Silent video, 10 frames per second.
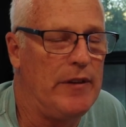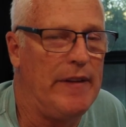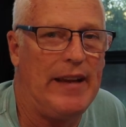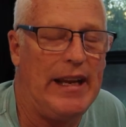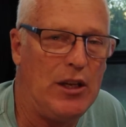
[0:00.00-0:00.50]
If you
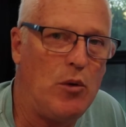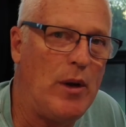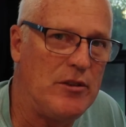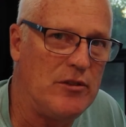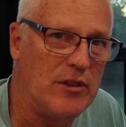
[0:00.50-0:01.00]
have any
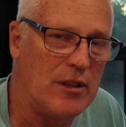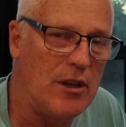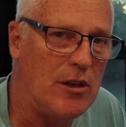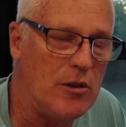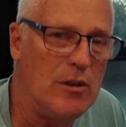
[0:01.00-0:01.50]
questions at
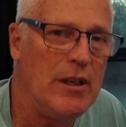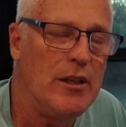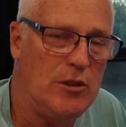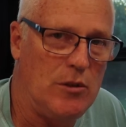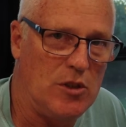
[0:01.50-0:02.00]
all,
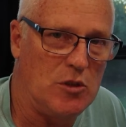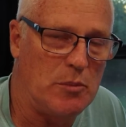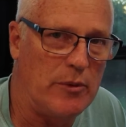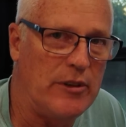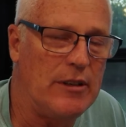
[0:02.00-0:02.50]
do a little
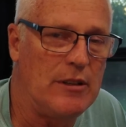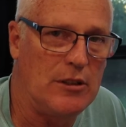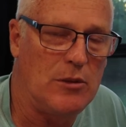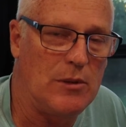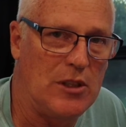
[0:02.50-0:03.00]

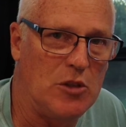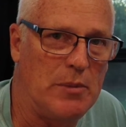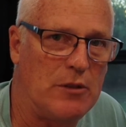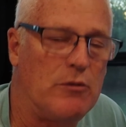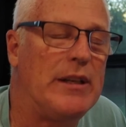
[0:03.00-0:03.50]

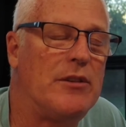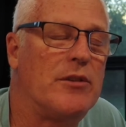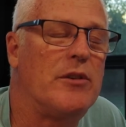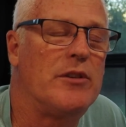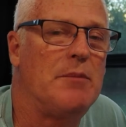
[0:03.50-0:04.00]
bit of
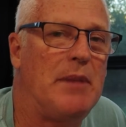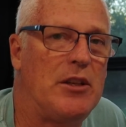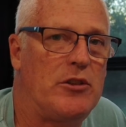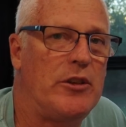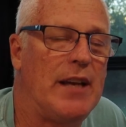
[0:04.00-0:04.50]
research and make
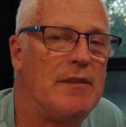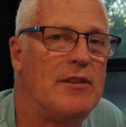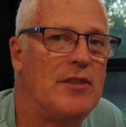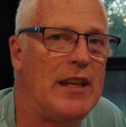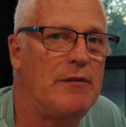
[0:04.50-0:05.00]
sure you have a
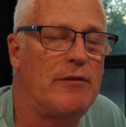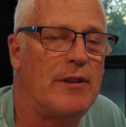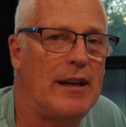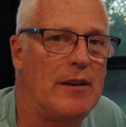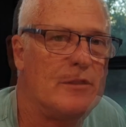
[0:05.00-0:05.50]
safe
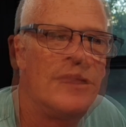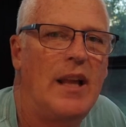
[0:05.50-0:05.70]
route.